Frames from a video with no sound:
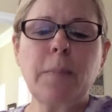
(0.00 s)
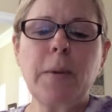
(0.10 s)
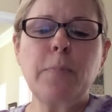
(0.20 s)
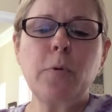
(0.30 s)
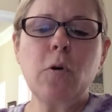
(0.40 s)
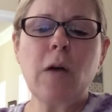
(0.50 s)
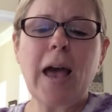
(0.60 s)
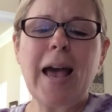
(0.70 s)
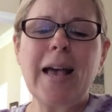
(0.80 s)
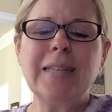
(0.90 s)
a people
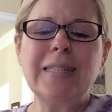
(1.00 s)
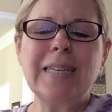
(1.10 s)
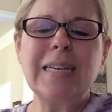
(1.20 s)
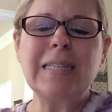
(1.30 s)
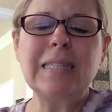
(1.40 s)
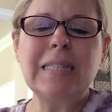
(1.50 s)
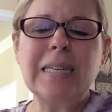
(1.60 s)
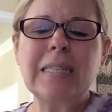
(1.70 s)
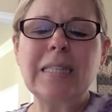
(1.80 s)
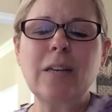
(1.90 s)
has
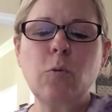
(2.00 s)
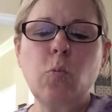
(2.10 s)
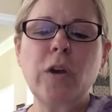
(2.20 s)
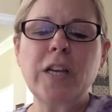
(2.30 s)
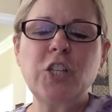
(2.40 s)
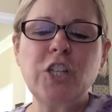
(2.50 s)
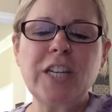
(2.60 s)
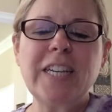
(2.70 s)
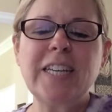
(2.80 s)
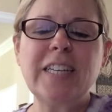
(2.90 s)
existed which
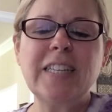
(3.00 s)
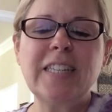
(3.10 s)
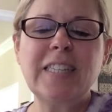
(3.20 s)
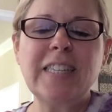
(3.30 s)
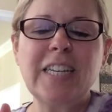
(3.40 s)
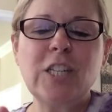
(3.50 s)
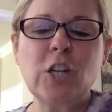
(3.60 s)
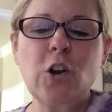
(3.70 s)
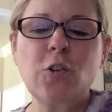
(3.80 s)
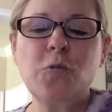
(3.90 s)
is
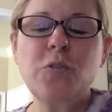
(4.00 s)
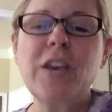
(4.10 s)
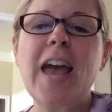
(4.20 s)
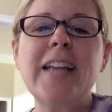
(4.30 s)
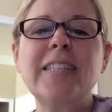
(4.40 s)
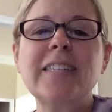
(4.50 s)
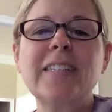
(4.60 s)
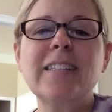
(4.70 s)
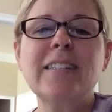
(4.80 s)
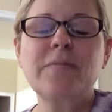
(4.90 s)
eternal yet,
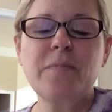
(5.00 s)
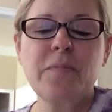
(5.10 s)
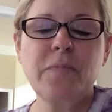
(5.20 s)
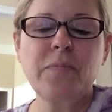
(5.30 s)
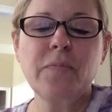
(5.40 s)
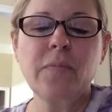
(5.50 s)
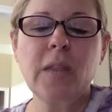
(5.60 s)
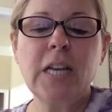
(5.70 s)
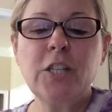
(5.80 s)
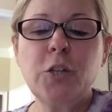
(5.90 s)

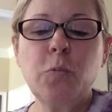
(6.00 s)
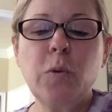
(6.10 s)
into